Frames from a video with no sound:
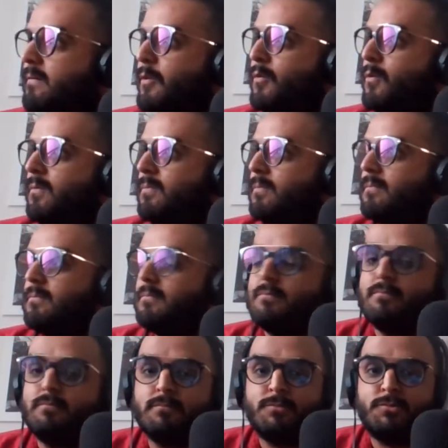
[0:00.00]
you know
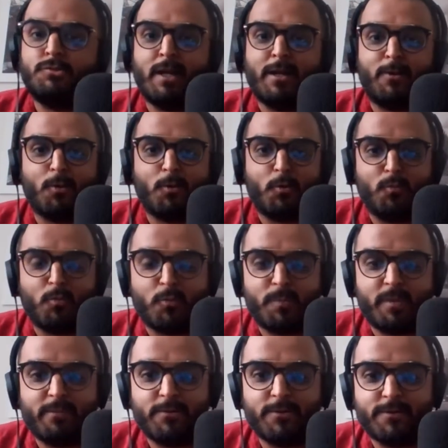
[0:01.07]
try and talk to more
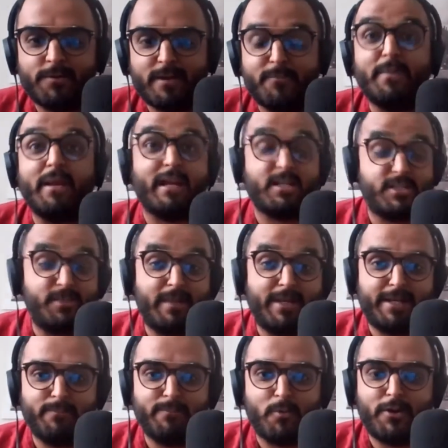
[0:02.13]
people i'm actually
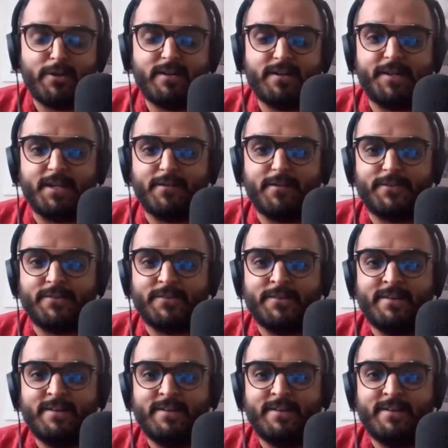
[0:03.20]
meeting monica day after